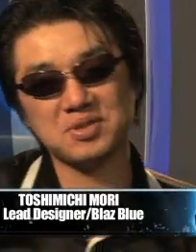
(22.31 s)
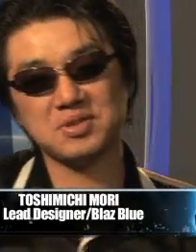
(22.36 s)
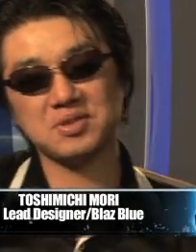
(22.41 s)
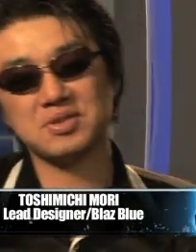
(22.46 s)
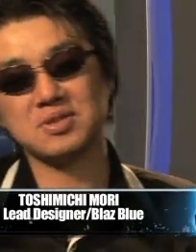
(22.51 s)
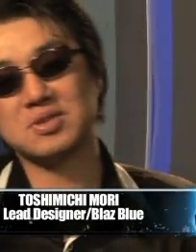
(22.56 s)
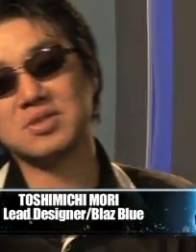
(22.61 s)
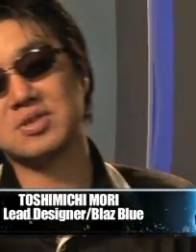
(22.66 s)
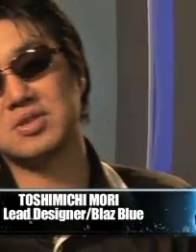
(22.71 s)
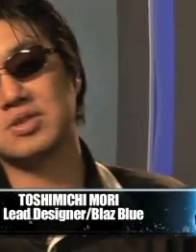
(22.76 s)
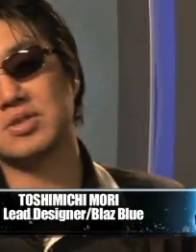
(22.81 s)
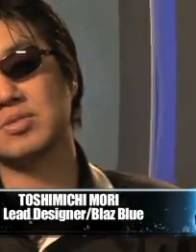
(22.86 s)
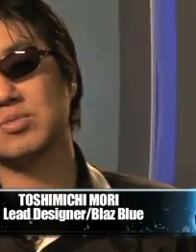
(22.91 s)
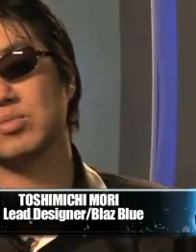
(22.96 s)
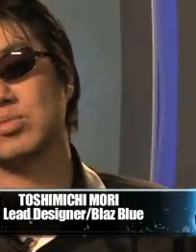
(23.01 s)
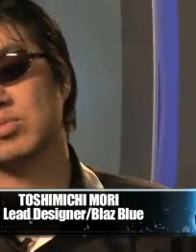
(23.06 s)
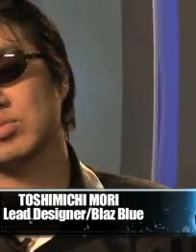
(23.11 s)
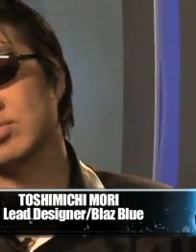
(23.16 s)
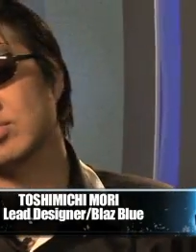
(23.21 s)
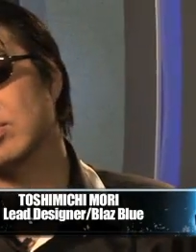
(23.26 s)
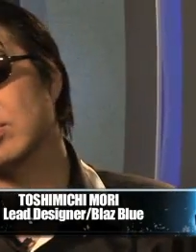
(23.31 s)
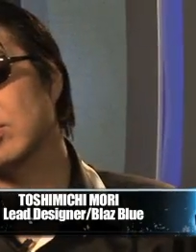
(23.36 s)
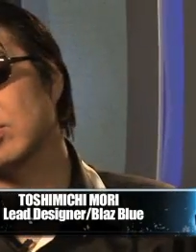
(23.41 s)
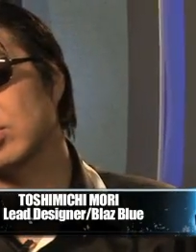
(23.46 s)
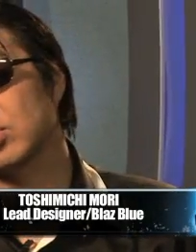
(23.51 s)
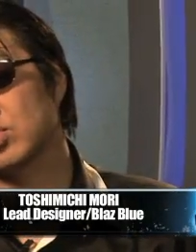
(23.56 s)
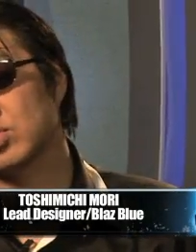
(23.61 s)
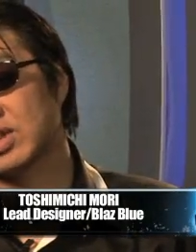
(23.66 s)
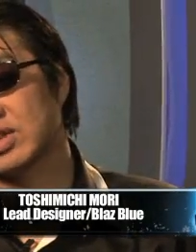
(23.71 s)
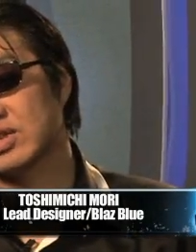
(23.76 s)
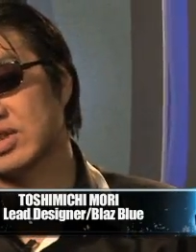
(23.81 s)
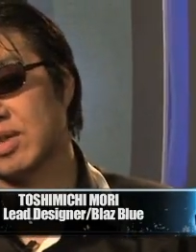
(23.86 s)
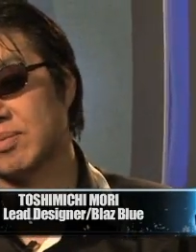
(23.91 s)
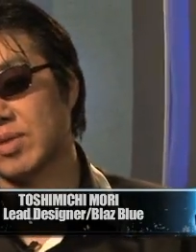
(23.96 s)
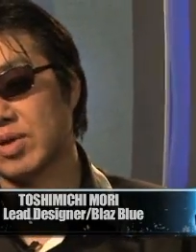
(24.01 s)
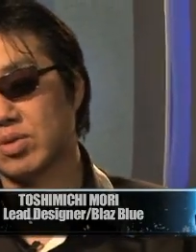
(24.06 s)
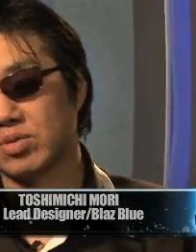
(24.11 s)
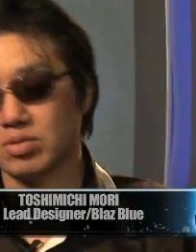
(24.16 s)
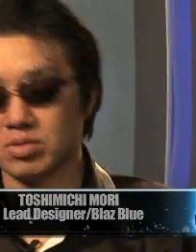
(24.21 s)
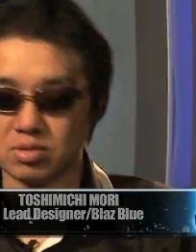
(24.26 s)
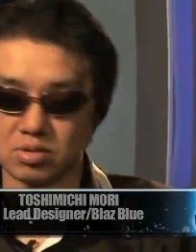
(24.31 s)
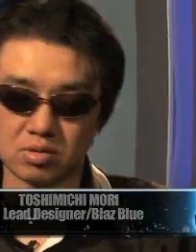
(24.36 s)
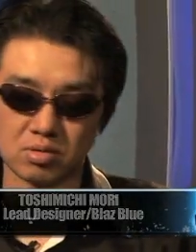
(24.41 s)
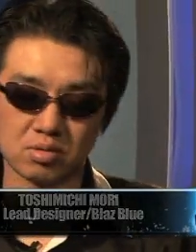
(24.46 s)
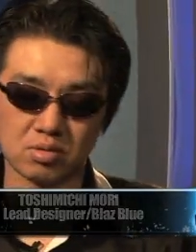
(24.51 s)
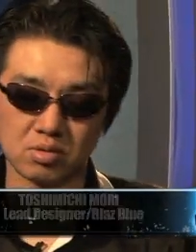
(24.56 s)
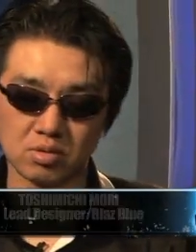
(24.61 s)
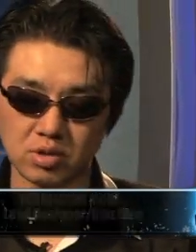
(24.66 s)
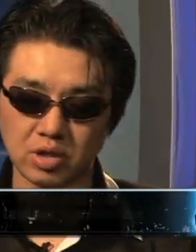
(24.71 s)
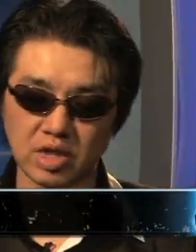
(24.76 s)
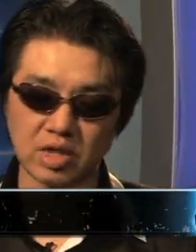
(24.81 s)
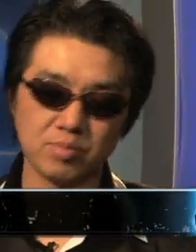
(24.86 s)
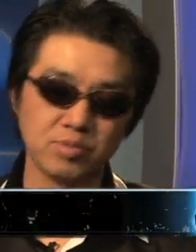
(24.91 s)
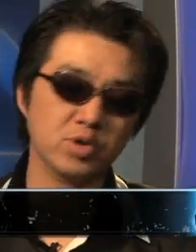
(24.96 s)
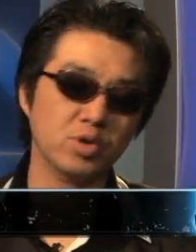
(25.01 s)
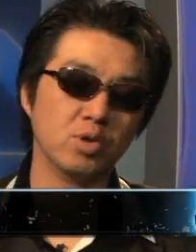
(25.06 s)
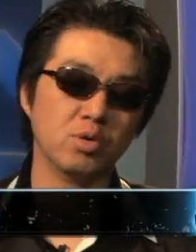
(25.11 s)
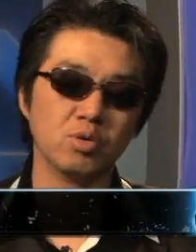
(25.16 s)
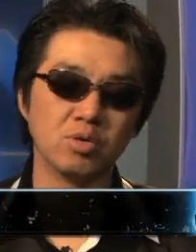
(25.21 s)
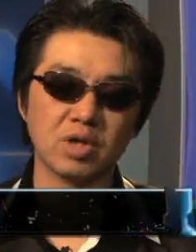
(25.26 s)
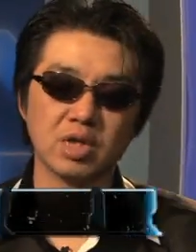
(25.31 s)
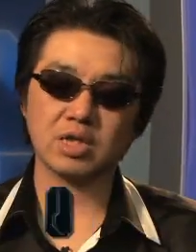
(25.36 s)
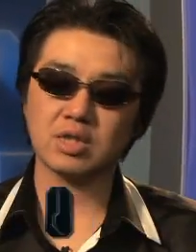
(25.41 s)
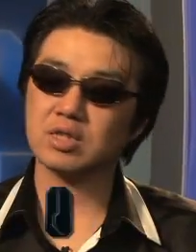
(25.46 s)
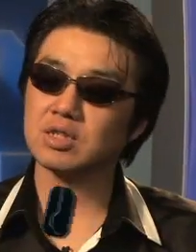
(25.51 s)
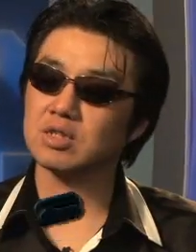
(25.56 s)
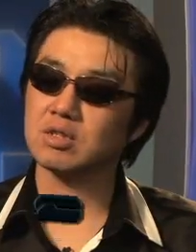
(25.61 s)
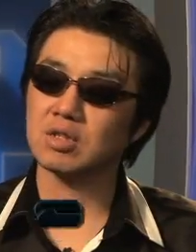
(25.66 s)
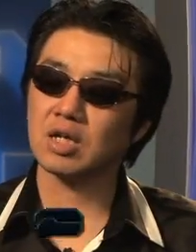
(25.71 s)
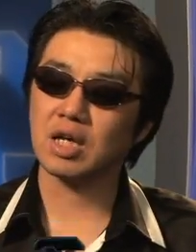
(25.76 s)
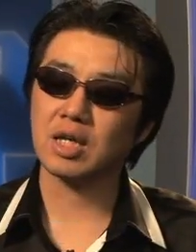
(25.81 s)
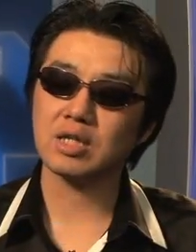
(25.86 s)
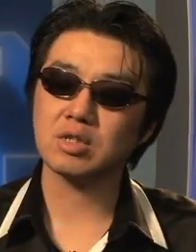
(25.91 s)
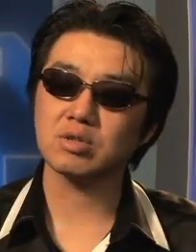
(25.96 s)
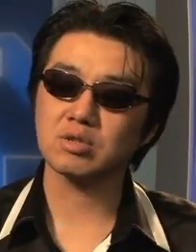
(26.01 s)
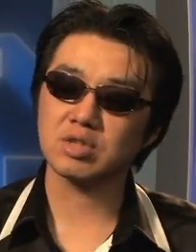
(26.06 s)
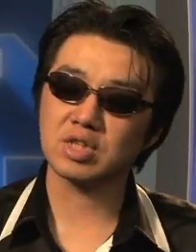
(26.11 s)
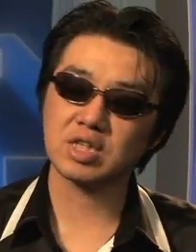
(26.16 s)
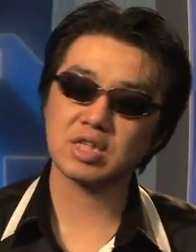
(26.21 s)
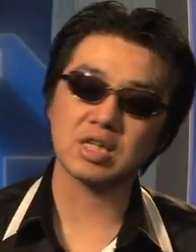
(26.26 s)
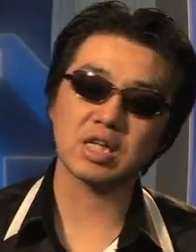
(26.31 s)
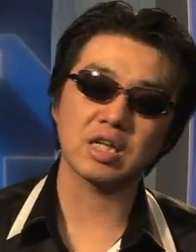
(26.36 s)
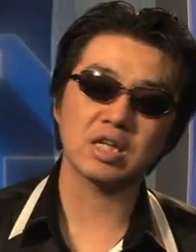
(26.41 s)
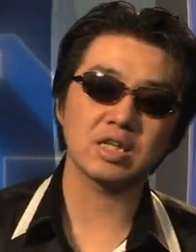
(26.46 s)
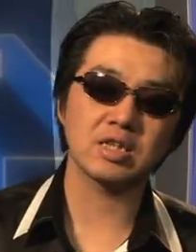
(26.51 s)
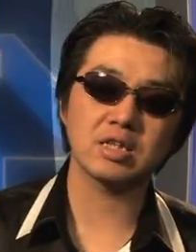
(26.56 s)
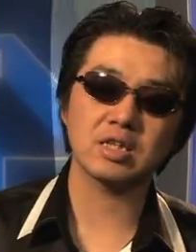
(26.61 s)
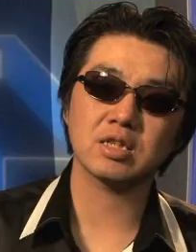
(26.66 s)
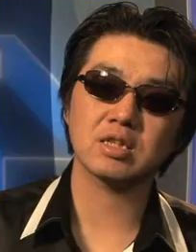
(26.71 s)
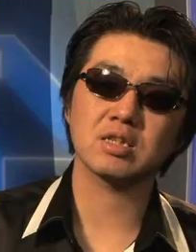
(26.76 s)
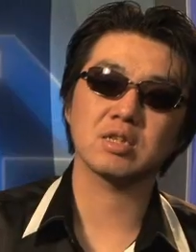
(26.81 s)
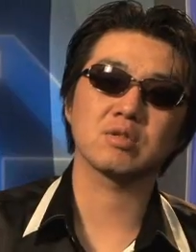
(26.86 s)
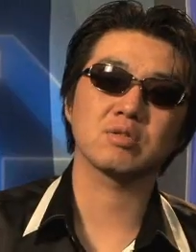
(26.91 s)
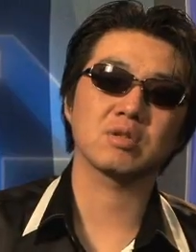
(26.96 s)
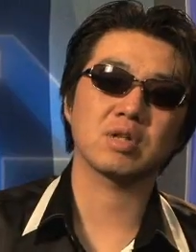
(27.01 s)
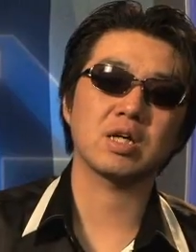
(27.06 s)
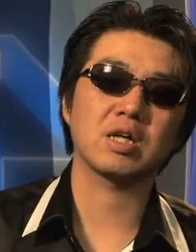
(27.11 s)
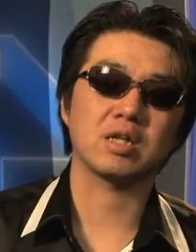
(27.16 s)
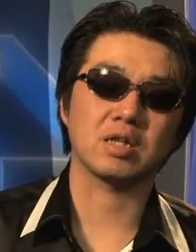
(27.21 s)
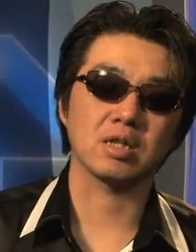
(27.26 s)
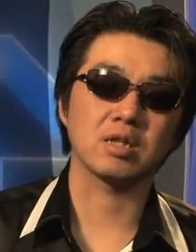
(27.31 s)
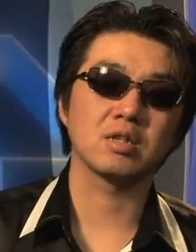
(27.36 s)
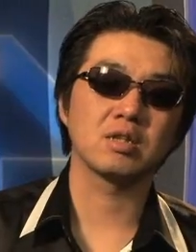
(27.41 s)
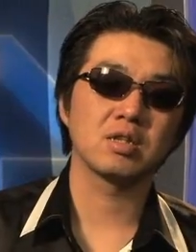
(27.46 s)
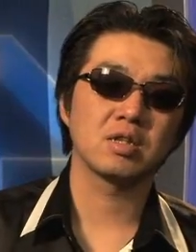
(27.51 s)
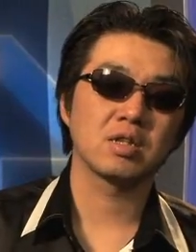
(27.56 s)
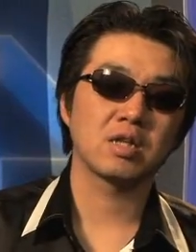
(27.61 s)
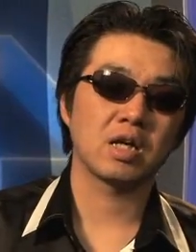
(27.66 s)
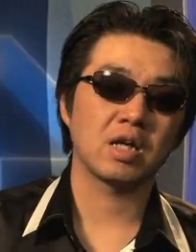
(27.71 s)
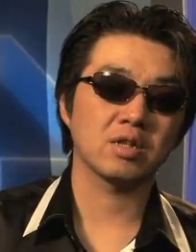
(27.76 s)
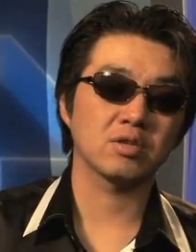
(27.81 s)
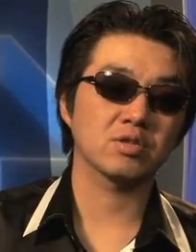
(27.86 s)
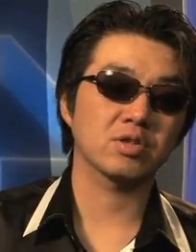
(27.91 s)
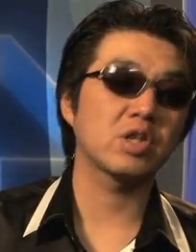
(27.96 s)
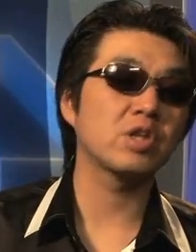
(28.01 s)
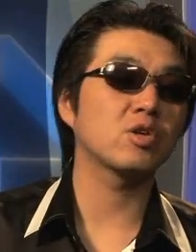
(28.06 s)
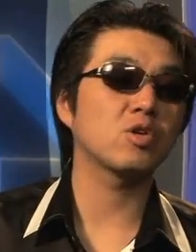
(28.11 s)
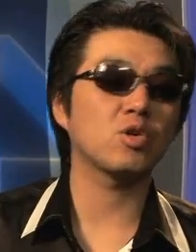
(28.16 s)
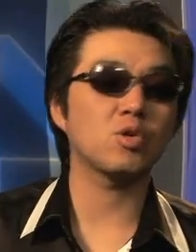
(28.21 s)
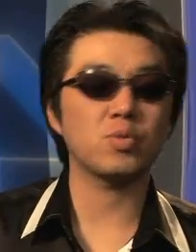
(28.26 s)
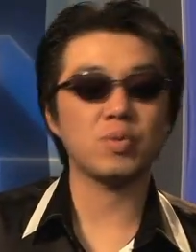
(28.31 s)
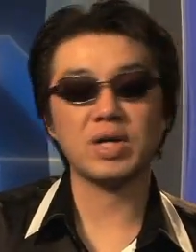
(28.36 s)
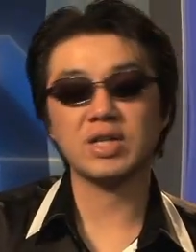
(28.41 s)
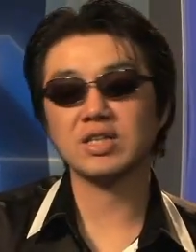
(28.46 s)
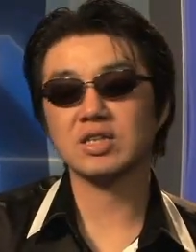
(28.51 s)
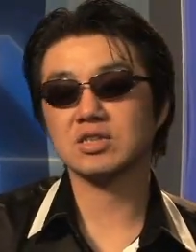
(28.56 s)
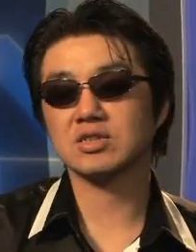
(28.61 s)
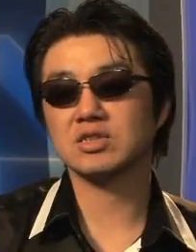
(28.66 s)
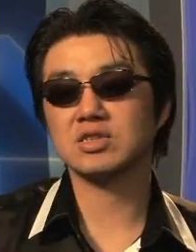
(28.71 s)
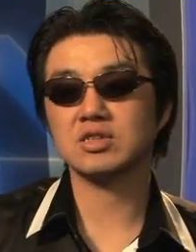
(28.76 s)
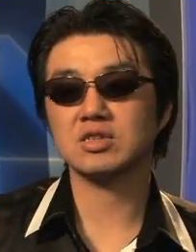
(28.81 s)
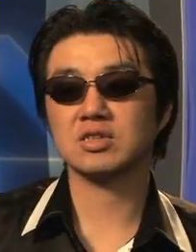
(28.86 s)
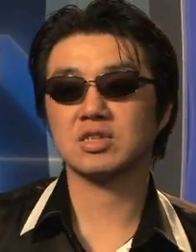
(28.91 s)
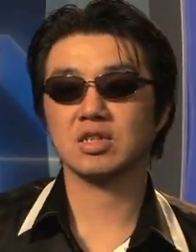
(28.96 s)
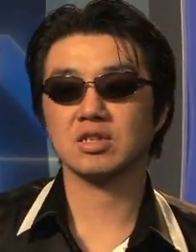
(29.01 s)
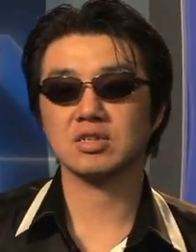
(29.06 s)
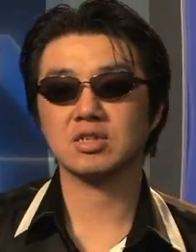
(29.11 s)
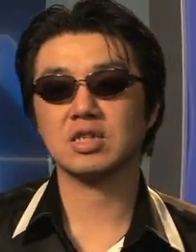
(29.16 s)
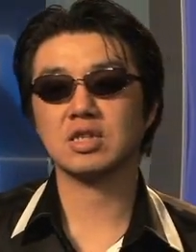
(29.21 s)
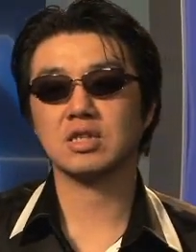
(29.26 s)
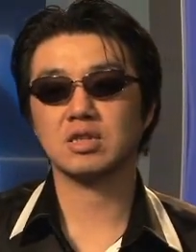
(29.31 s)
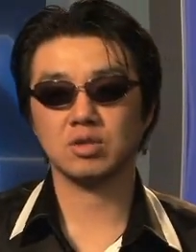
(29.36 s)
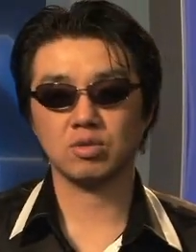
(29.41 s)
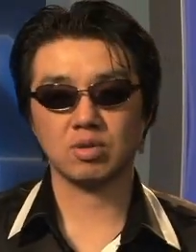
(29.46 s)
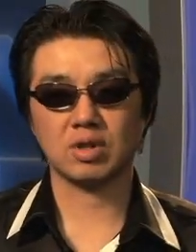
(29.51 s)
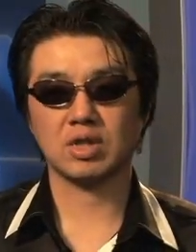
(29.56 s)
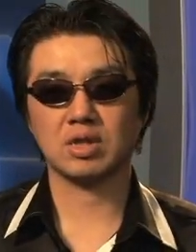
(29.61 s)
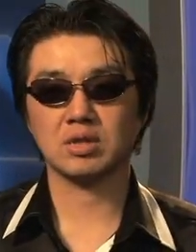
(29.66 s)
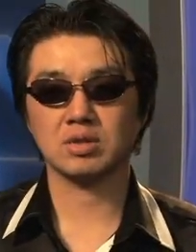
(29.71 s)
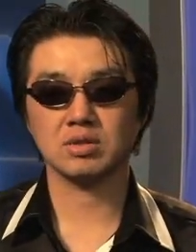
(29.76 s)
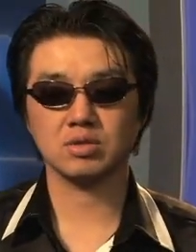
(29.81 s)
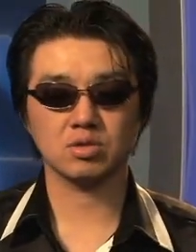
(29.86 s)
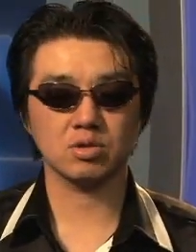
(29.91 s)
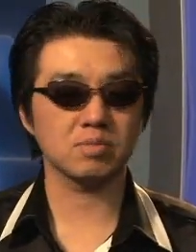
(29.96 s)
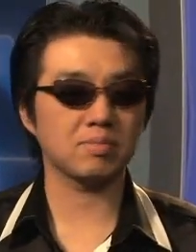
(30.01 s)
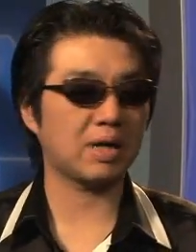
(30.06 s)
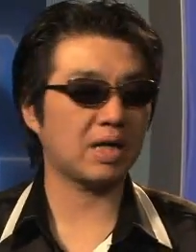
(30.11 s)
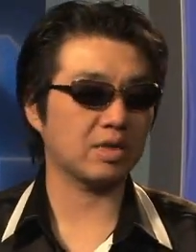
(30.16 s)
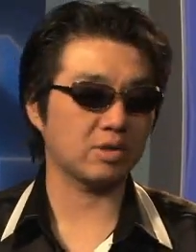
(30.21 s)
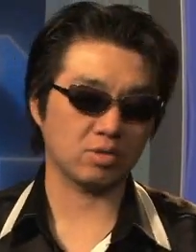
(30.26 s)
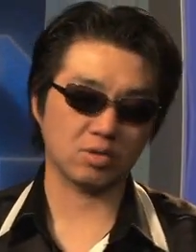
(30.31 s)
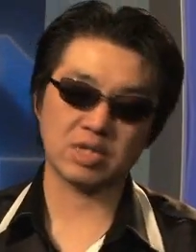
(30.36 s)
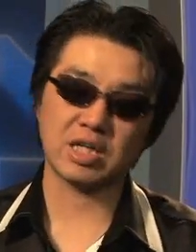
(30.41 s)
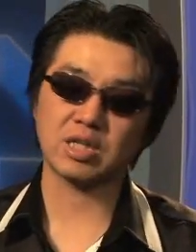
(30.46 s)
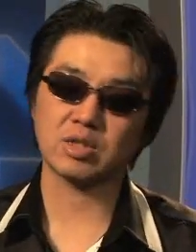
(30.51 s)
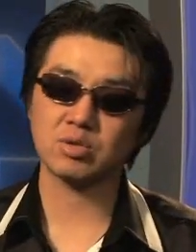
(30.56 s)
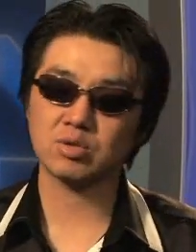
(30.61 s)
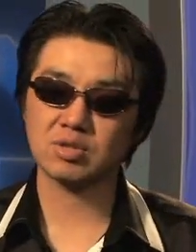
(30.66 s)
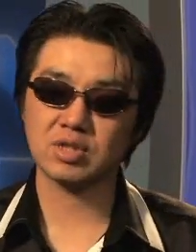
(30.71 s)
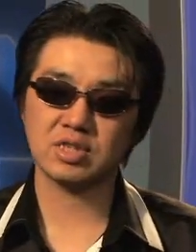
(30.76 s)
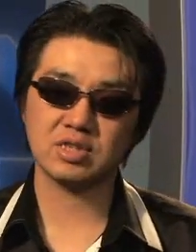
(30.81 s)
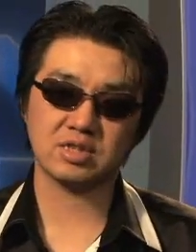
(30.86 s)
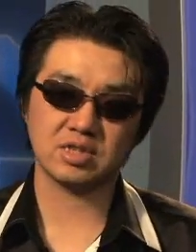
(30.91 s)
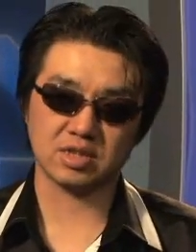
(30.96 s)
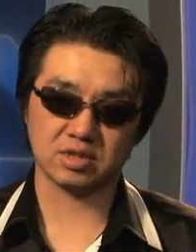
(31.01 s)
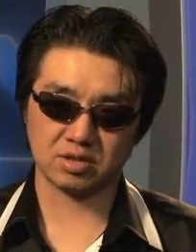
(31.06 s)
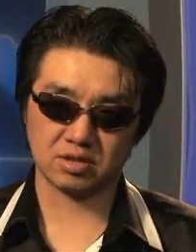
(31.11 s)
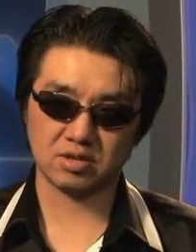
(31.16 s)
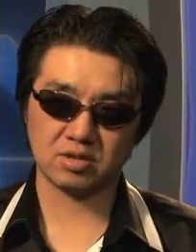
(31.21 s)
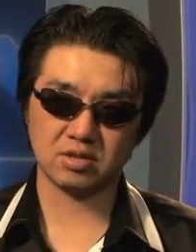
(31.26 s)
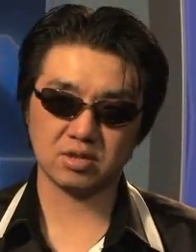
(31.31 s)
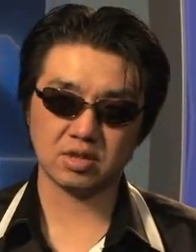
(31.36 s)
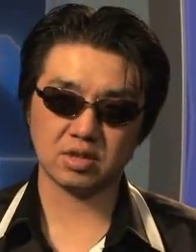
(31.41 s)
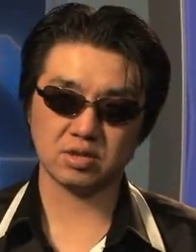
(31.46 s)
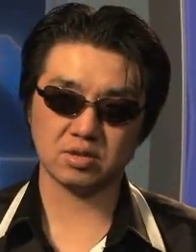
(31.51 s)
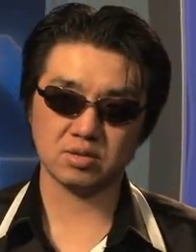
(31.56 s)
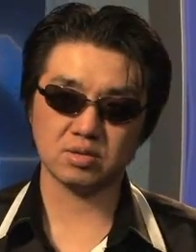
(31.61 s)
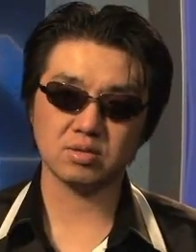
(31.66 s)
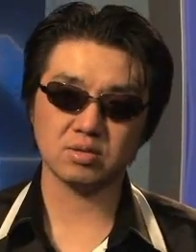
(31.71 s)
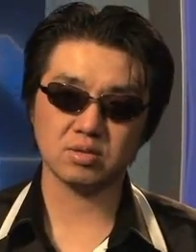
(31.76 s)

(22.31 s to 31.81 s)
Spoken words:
So as I was playing these games, I really felt I wanted to make a game like these, but a little more unique, have a unique twist on it.